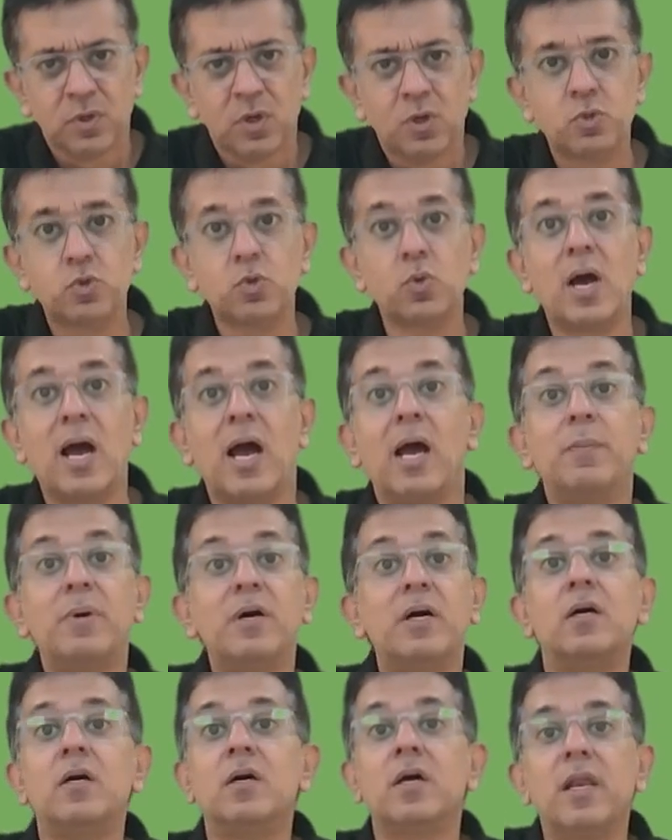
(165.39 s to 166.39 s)
So I'm
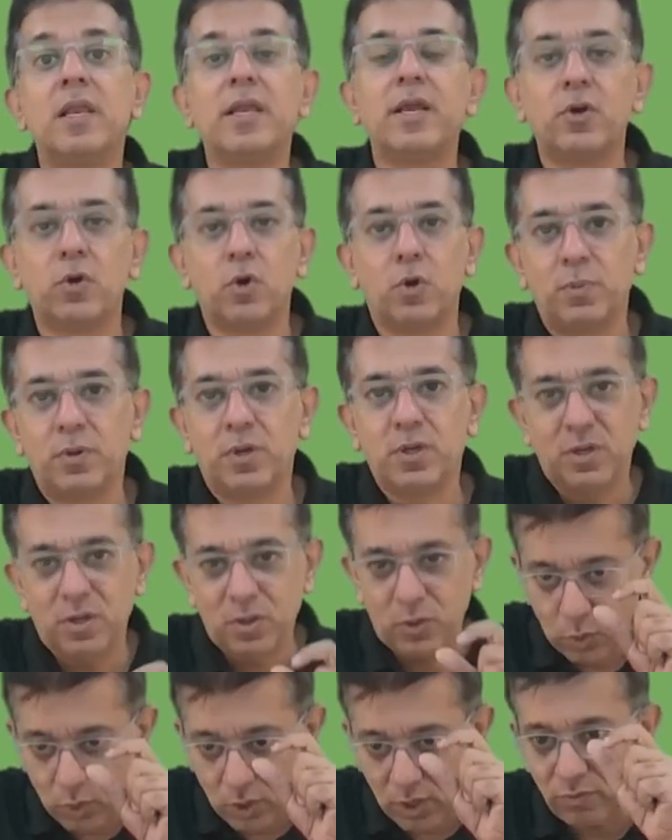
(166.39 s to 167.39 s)
an early adopter.
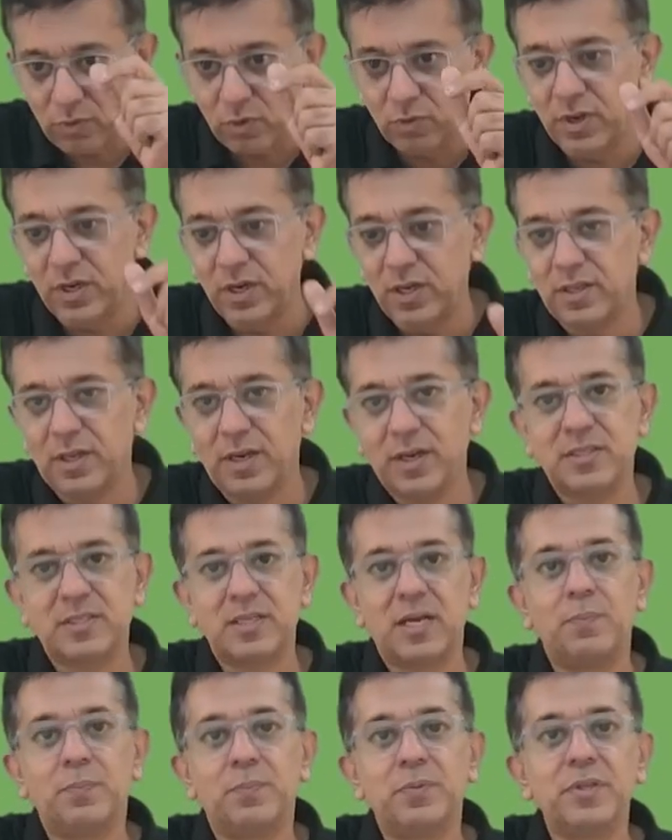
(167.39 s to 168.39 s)
To give you one other
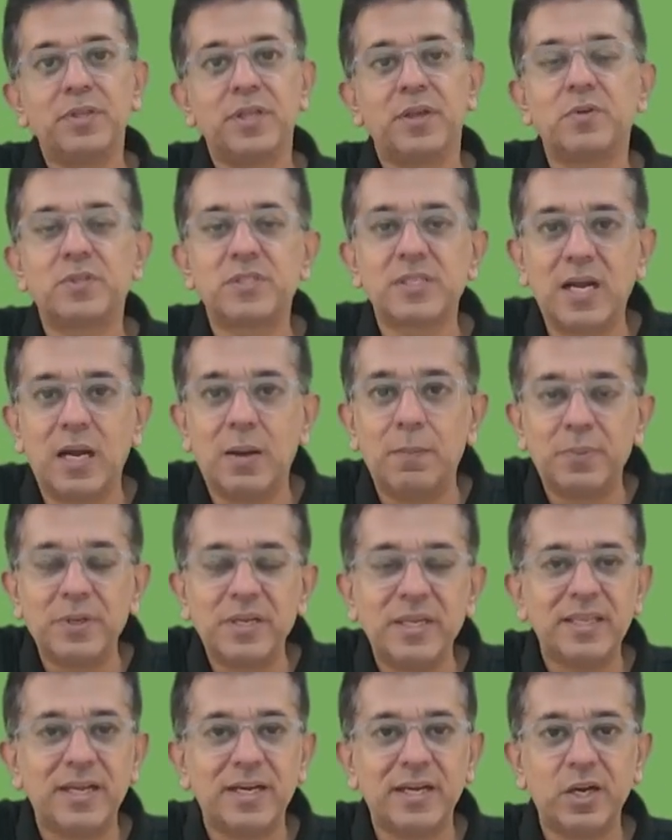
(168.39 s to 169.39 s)
example, there was a
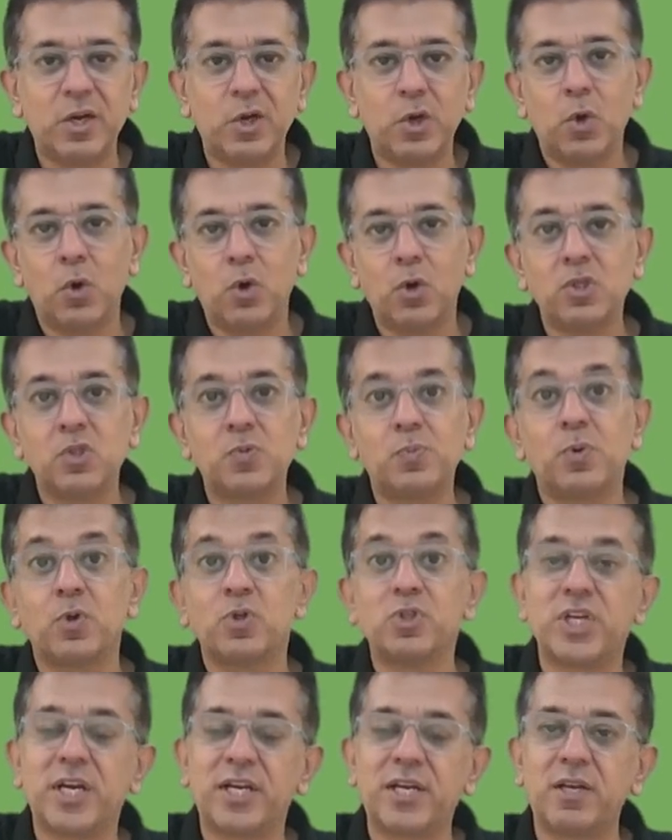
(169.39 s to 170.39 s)
company that had launched
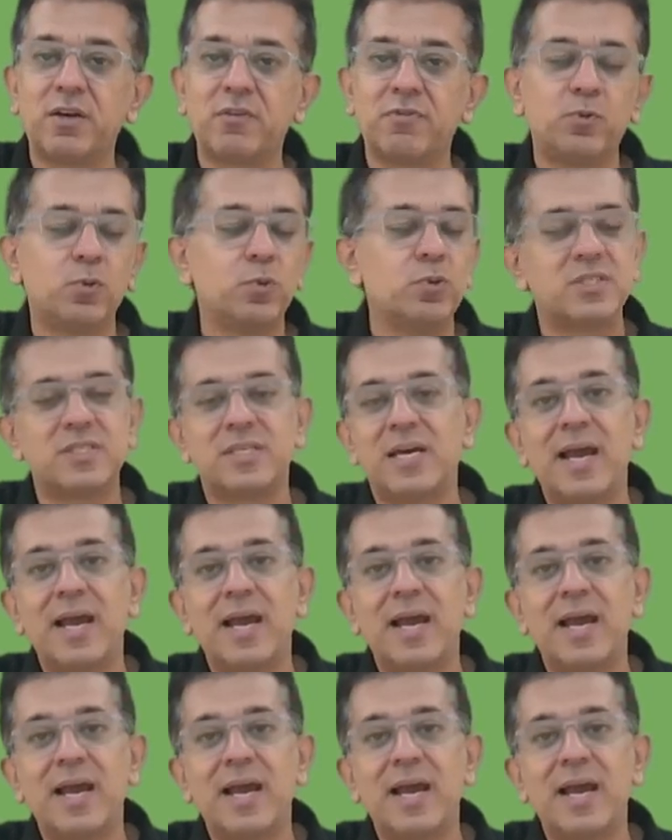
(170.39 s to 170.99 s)
projector phones.